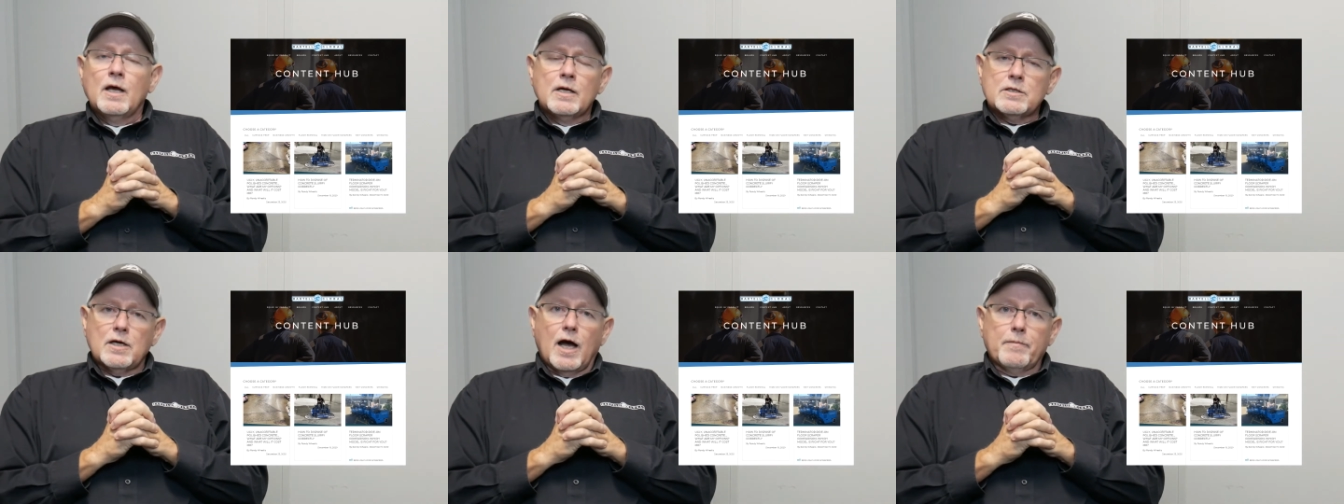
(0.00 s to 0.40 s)

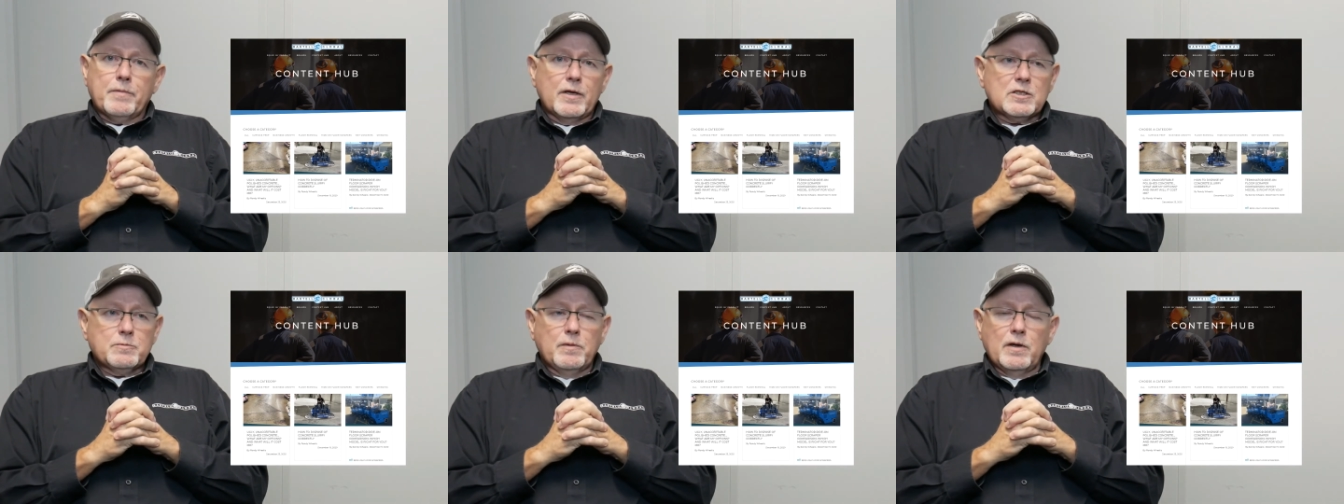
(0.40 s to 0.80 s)

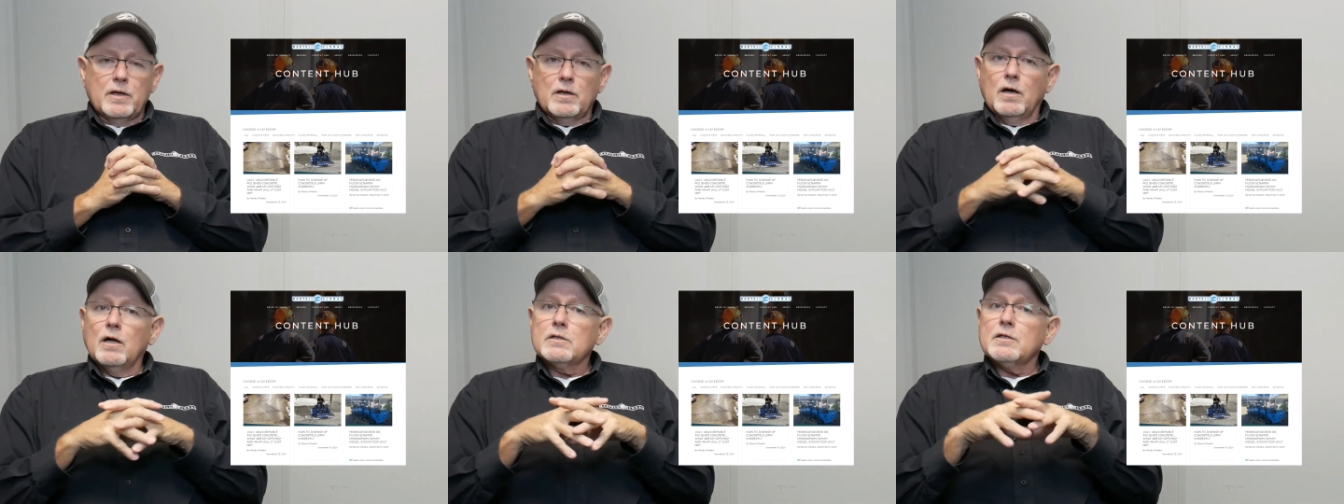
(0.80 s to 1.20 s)
topics,
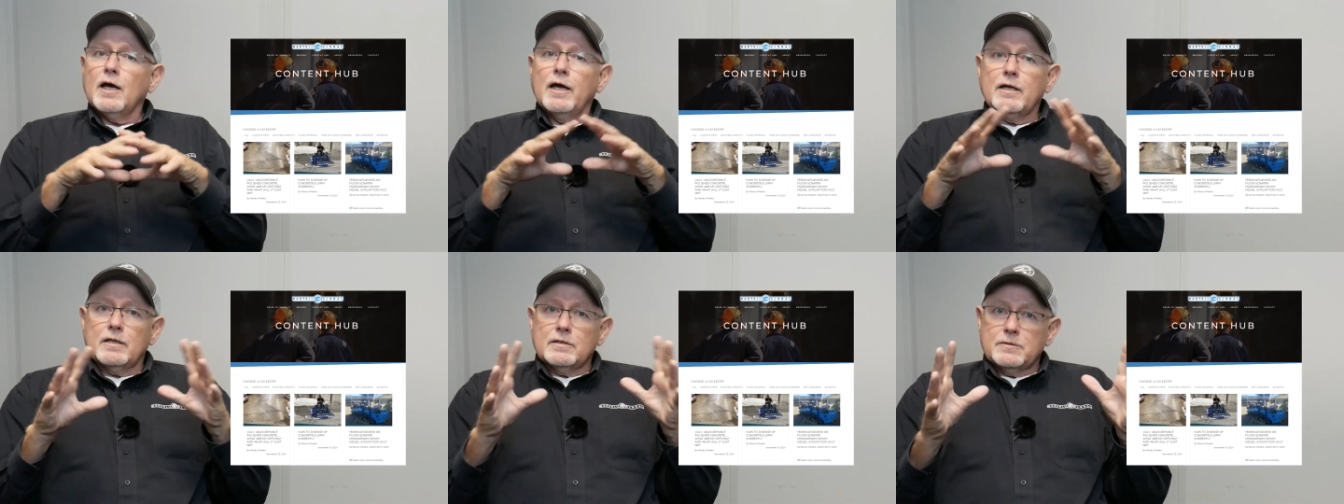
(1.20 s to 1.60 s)
but all
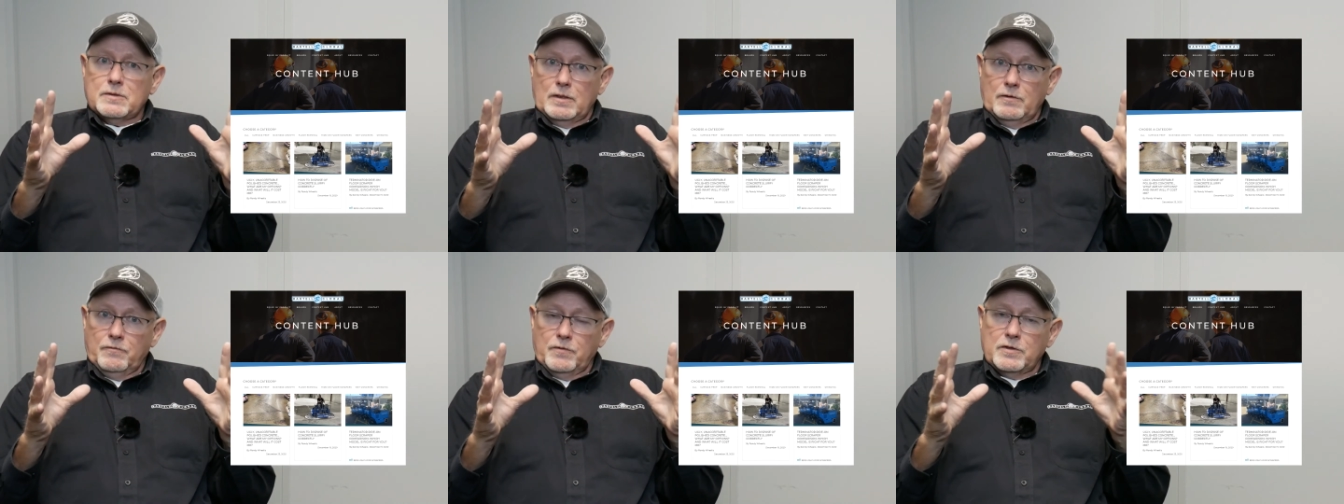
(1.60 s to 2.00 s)
types
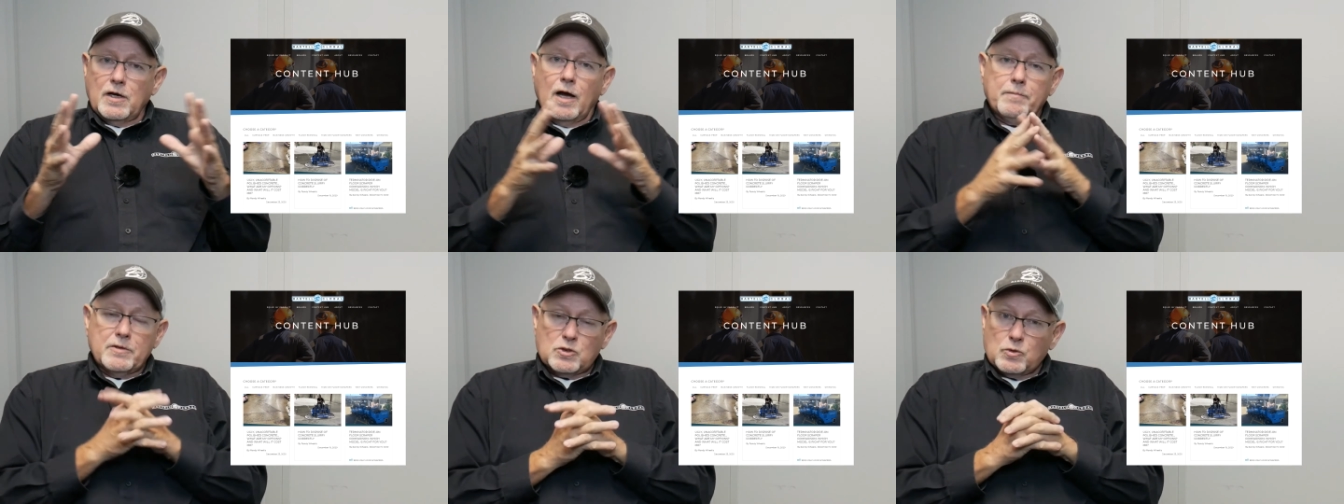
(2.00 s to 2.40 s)
of
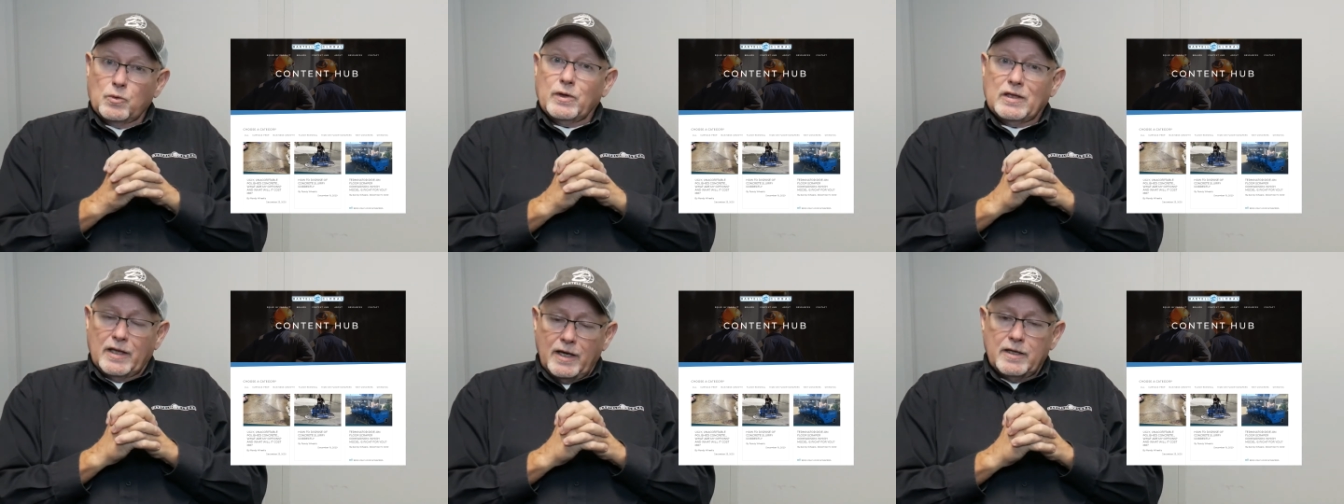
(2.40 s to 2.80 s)
topics
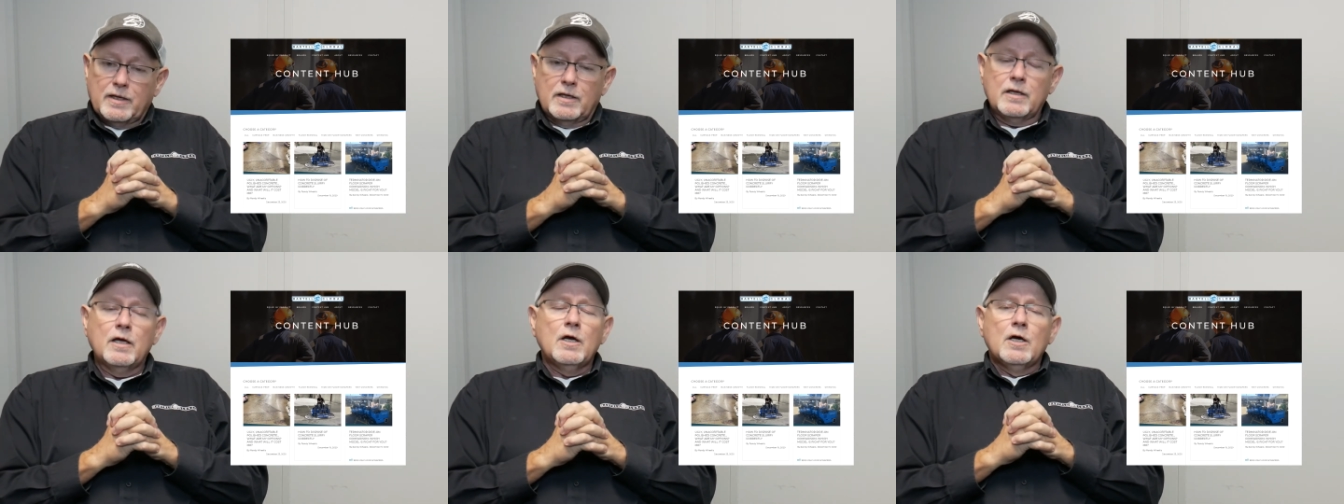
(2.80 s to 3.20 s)

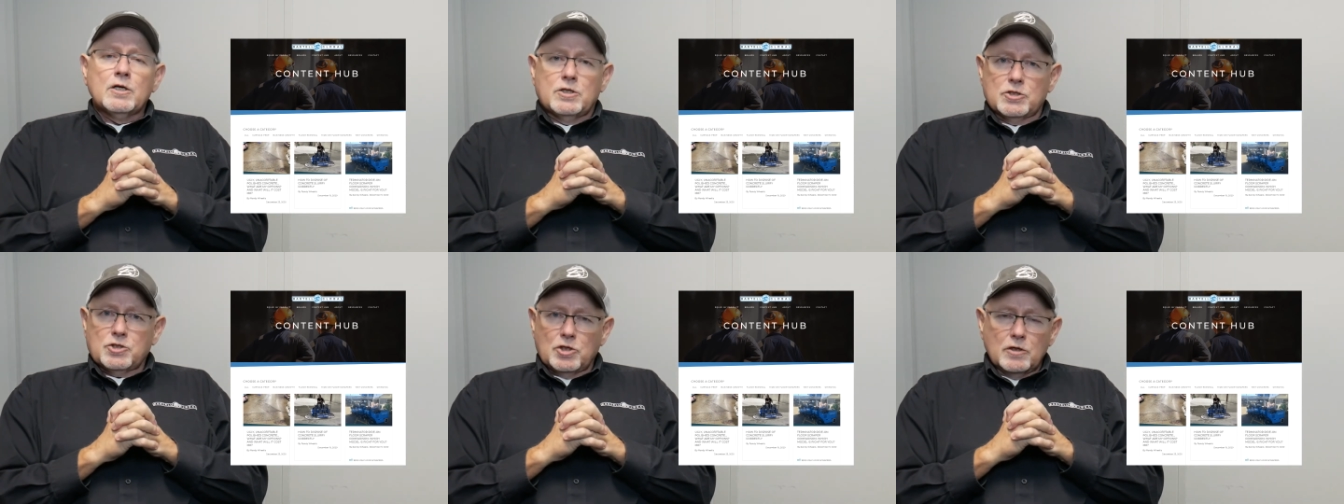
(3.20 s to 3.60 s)
related
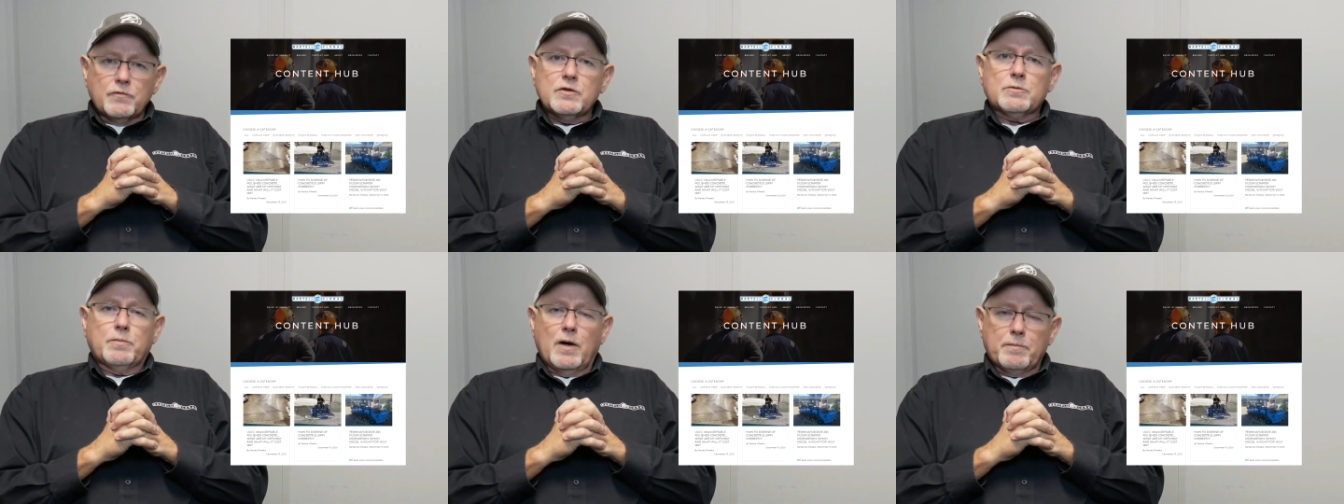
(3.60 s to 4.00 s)
to
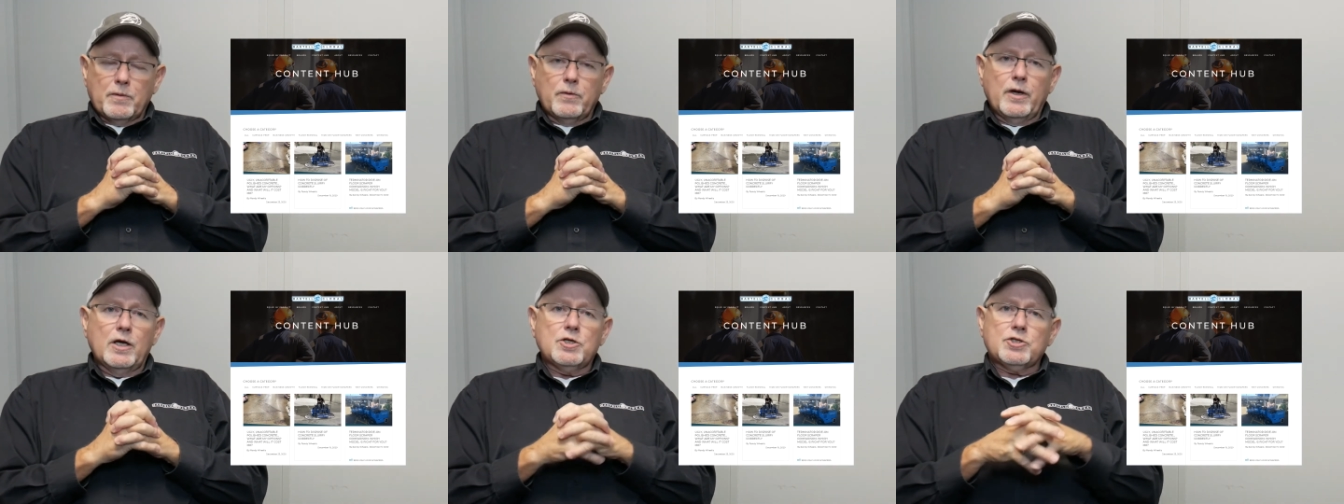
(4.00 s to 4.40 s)
surface
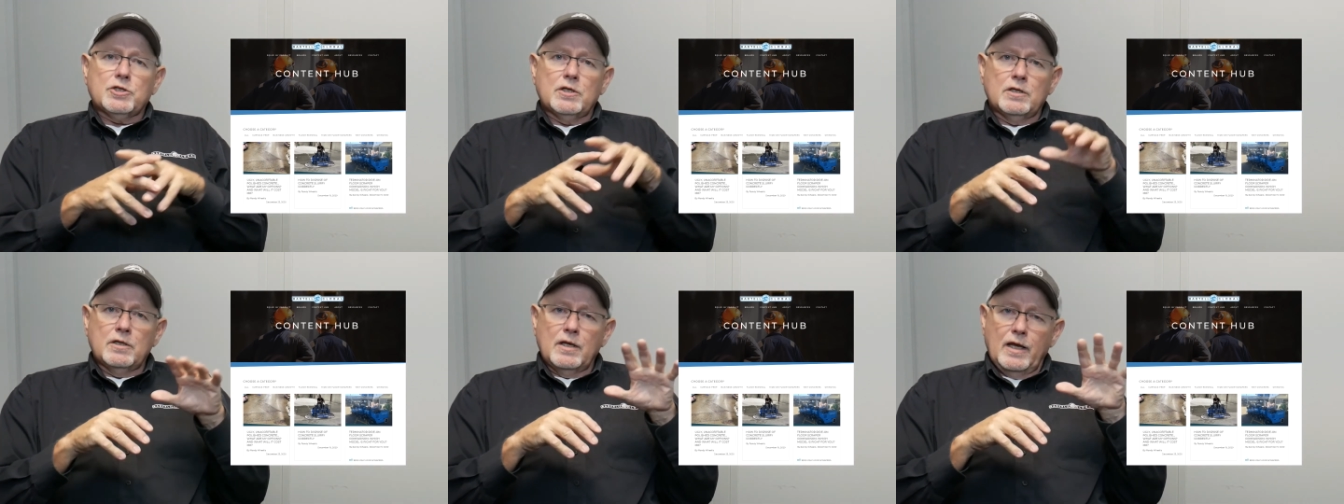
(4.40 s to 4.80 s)

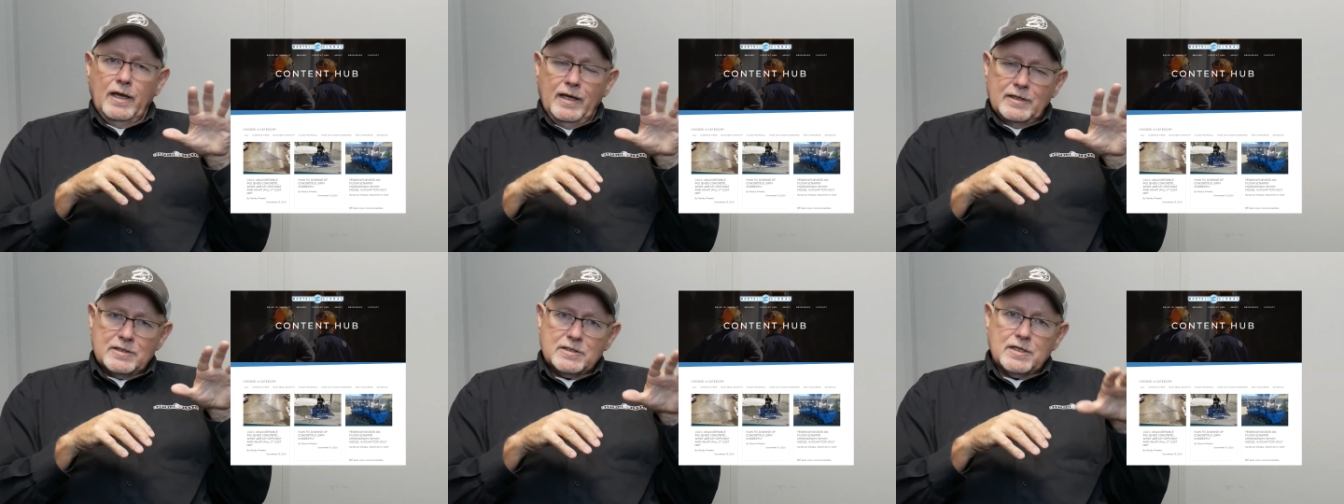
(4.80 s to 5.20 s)
preparation
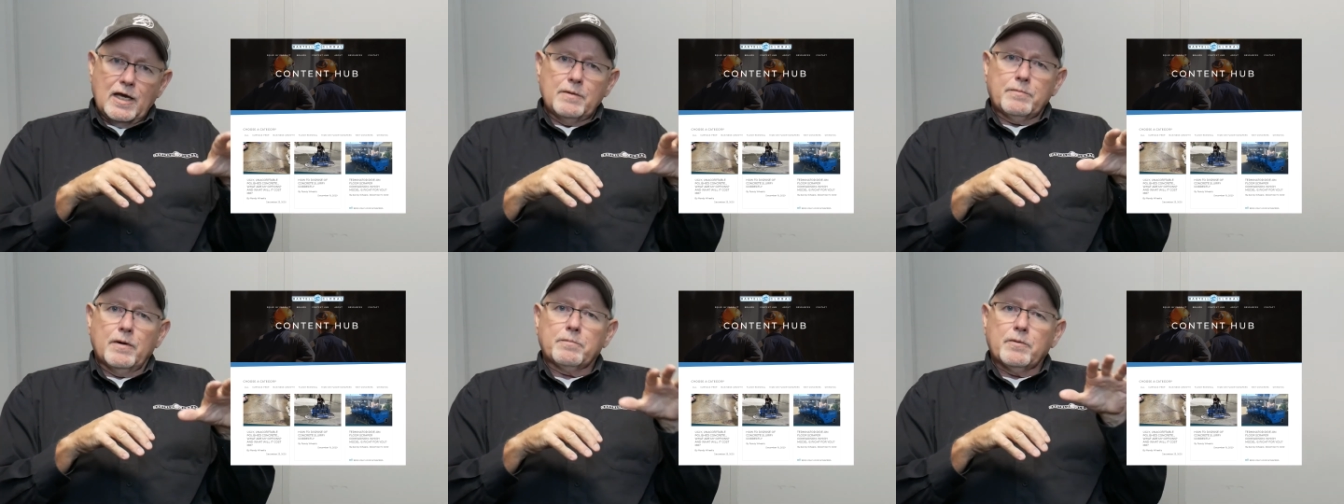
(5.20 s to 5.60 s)
and
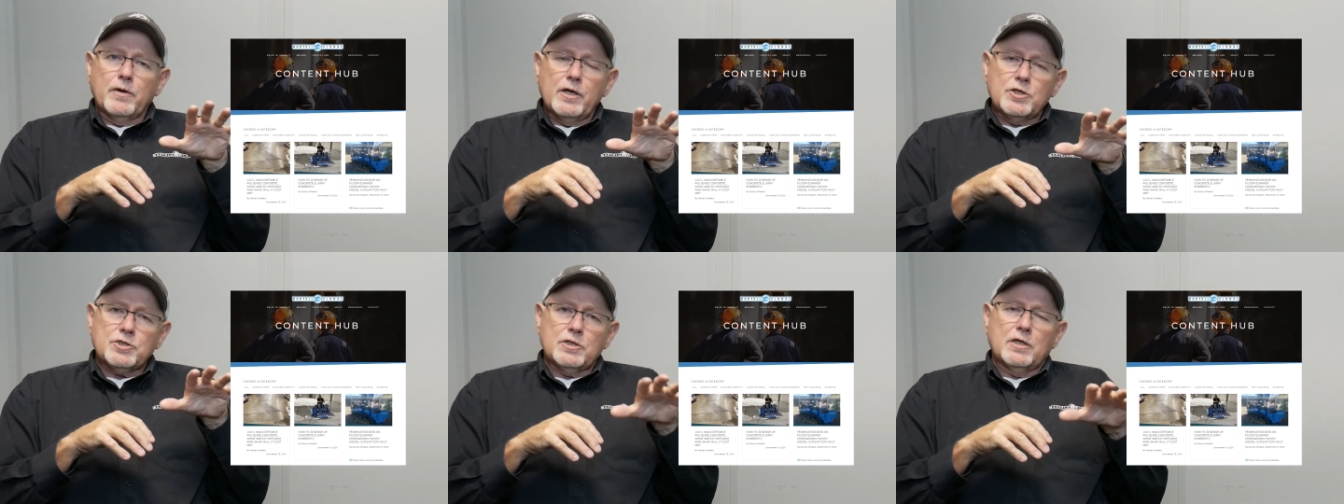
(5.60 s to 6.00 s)
site
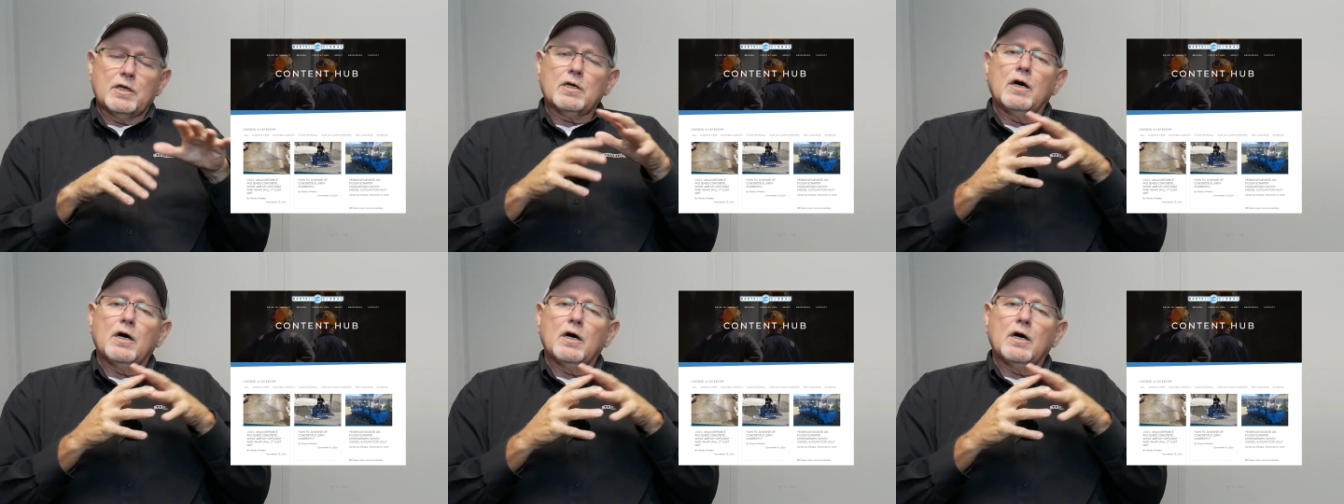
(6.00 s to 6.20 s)
preparation and